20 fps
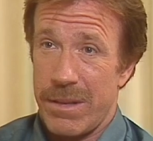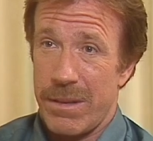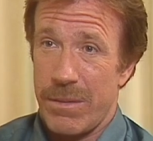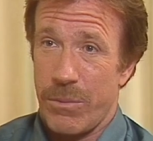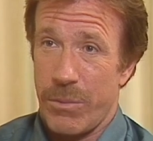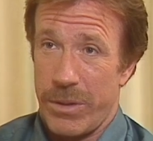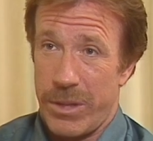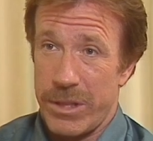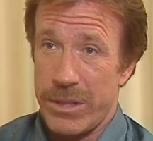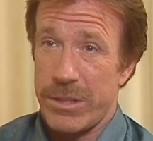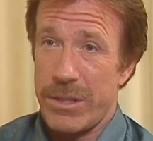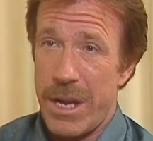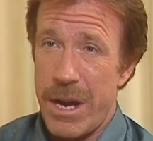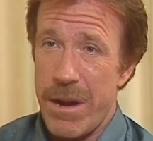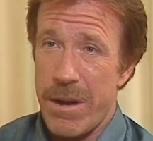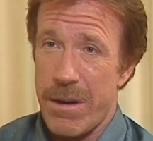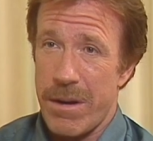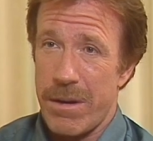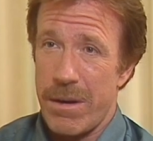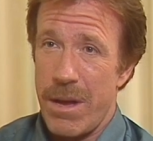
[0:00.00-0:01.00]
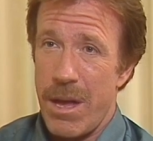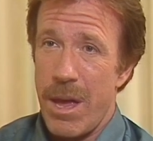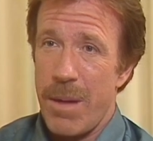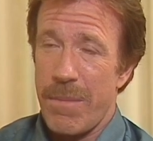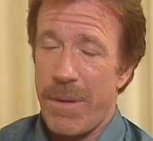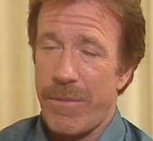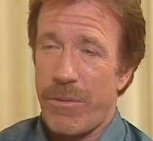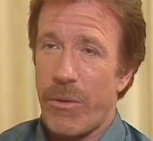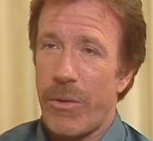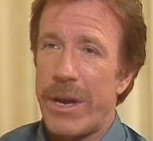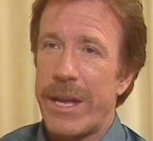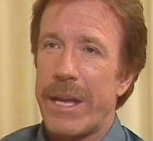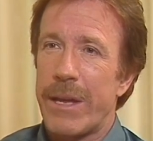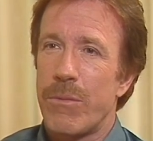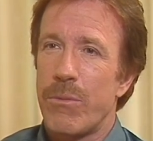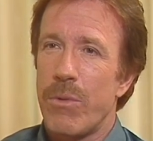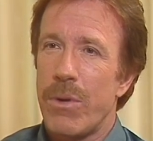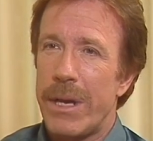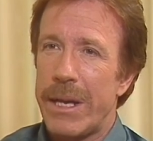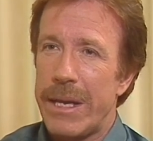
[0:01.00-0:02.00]
with his terror before he
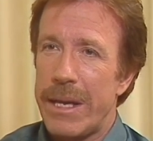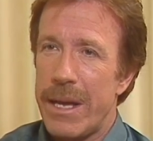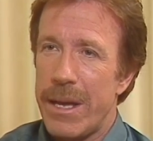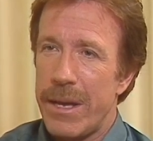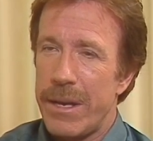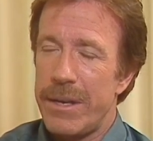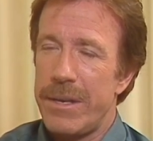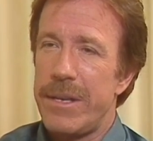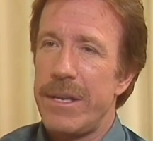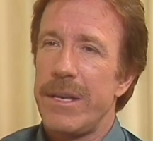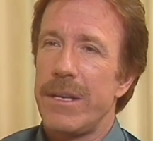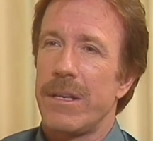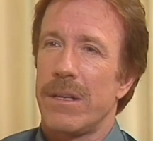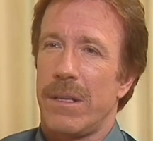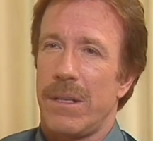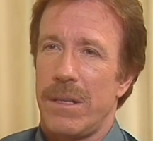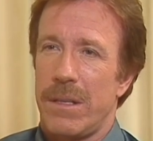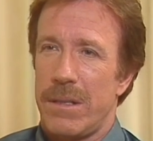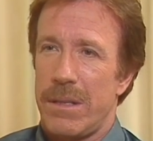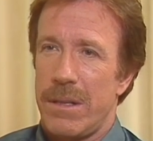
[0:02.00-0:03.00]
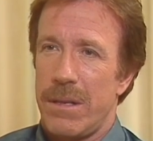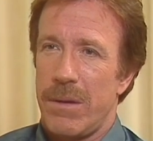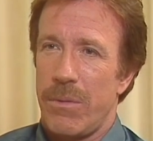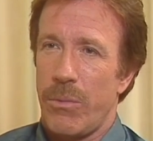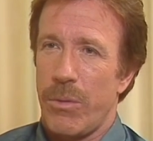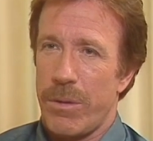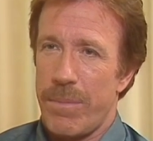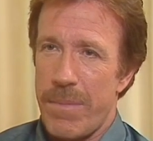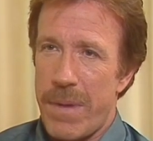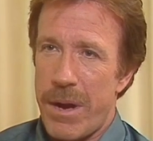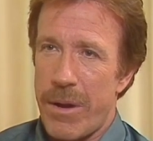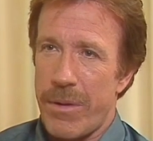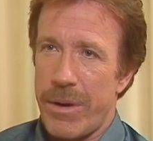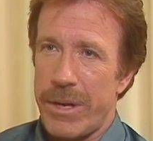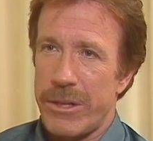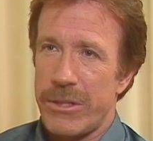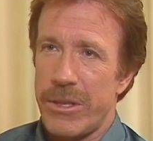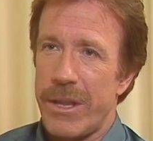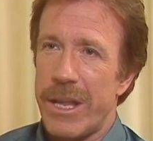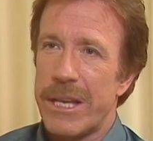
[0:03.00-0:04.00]
can really deal with
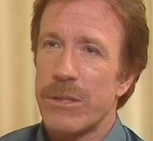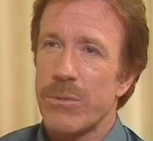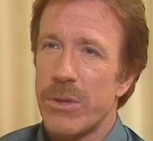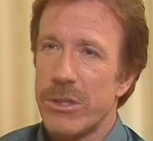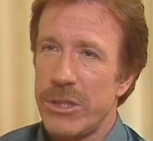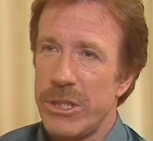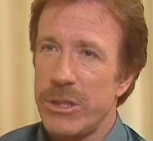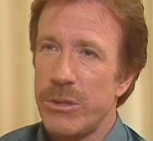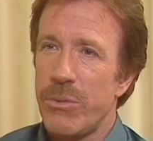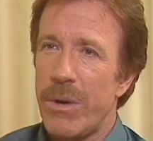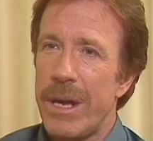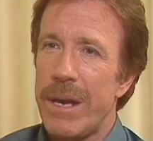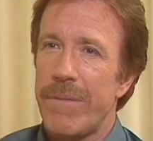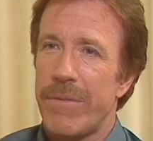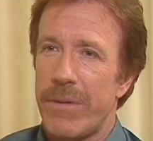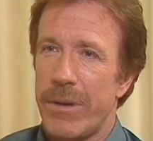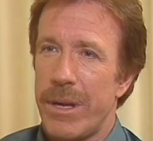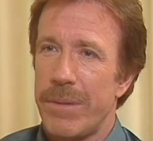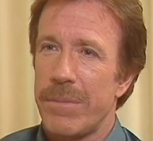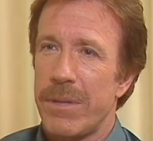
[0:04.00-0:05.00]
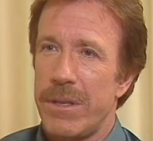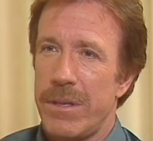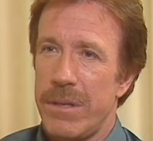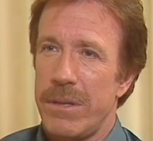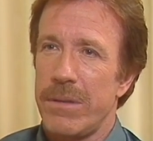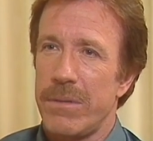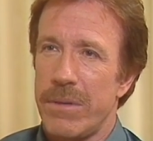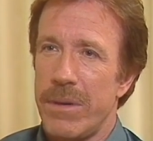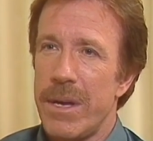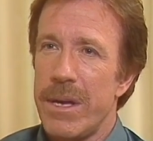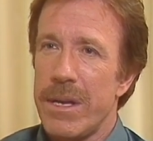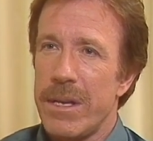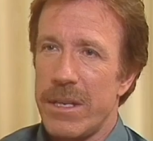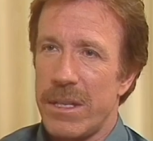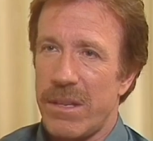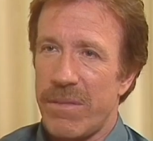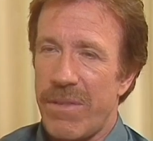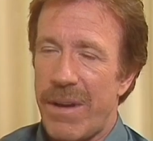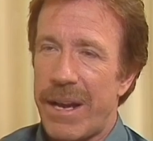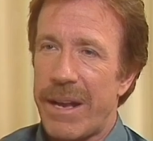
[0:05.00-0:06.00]
marriage. And that's what she's waiting for him to do,
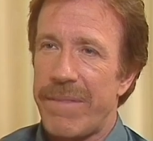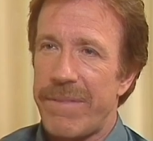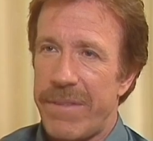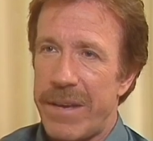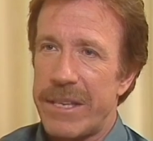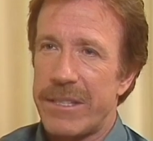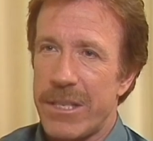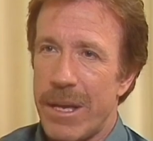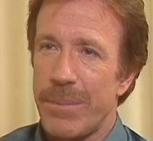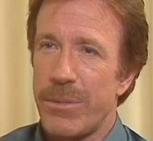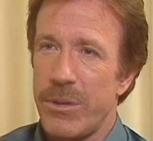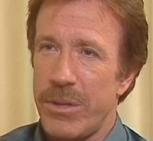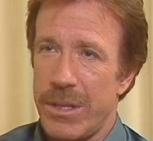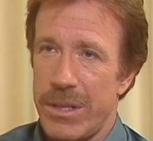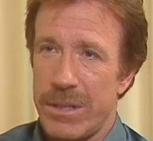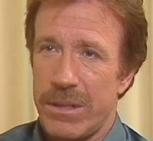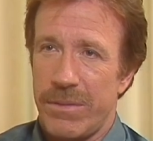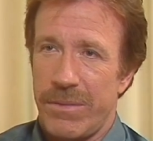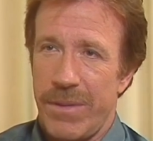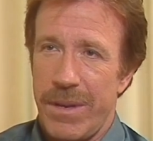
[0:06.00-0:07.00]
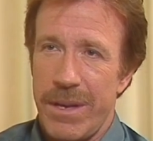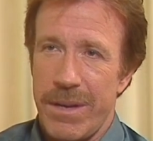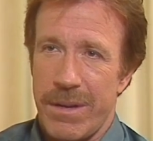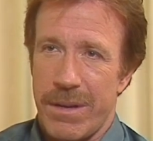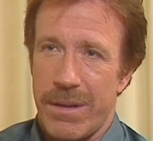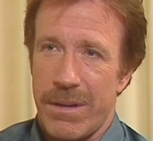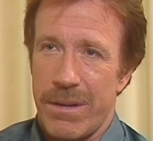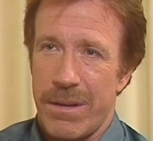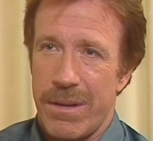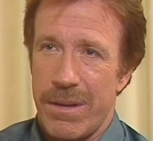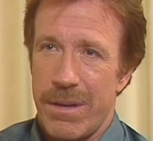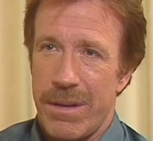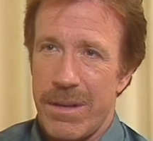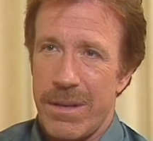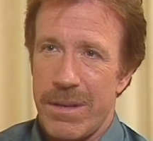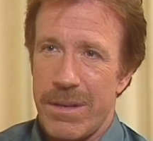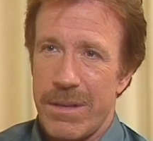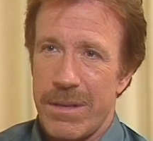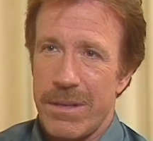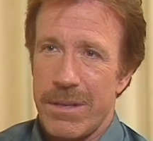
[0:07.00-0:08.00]
is finally face up to his fear
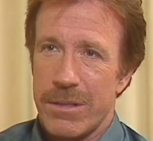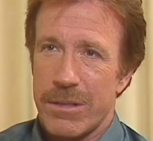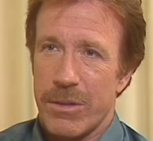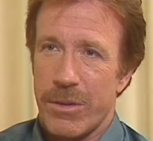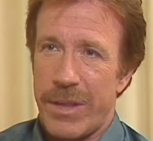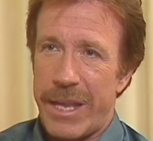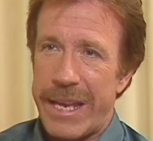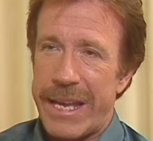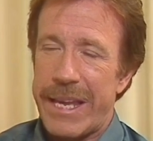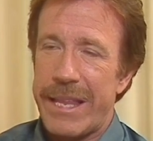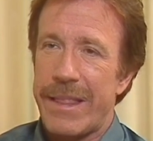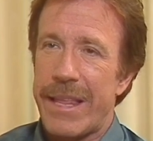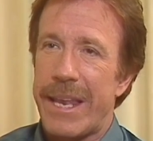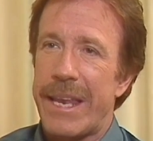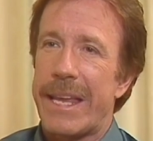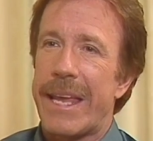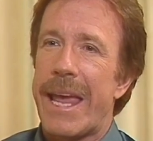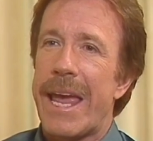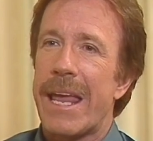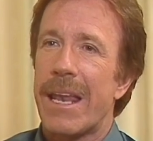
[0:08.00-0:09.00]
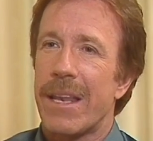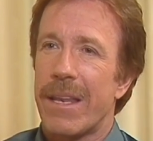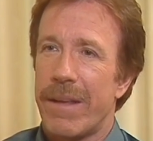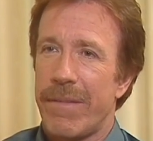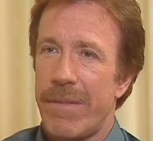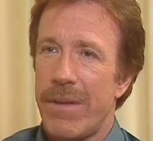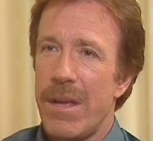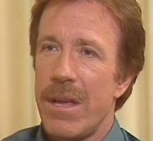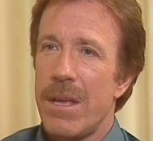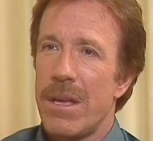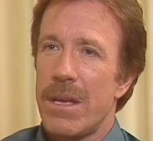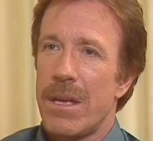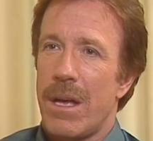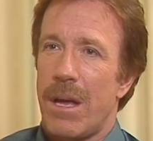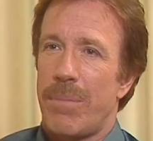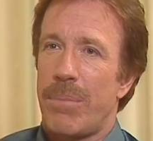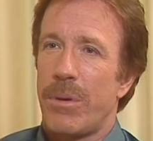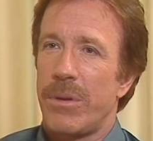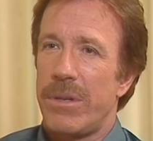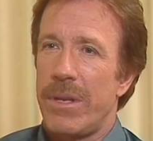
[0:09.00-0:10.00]
so that he can live a
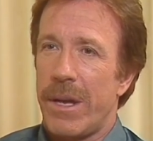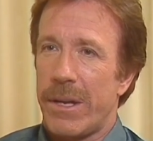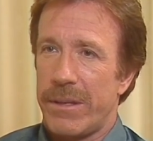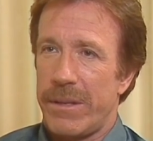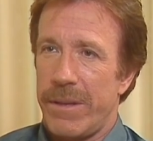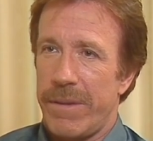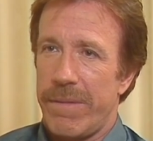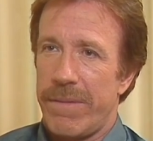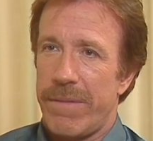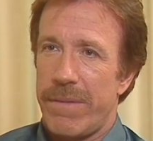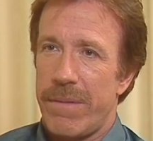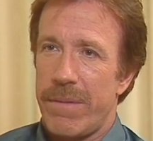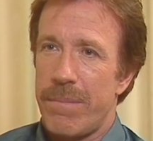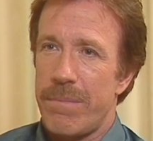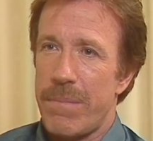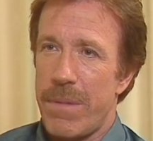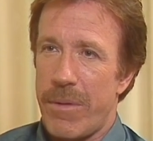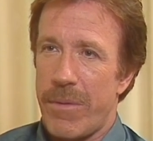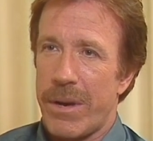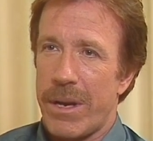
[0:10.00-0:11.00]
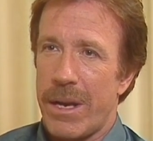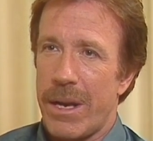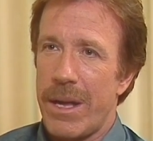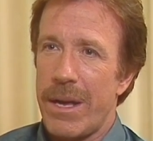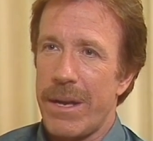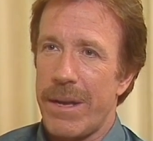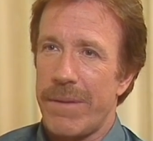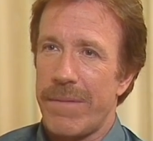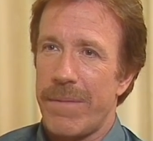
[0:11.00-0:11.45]
productive married life.